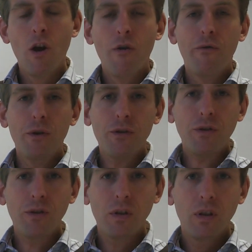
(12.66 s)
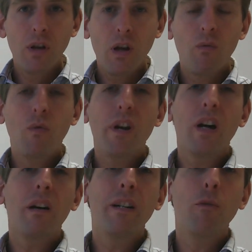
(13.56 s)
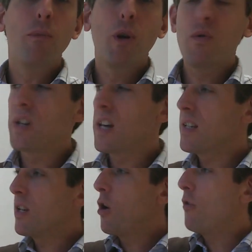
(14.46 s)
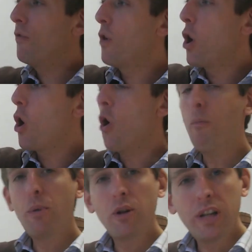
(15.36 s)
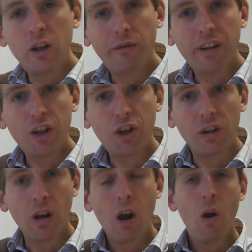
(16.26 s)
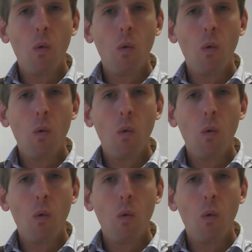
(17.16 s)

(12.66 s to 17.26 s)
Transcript: First, we are in a process of open innovation.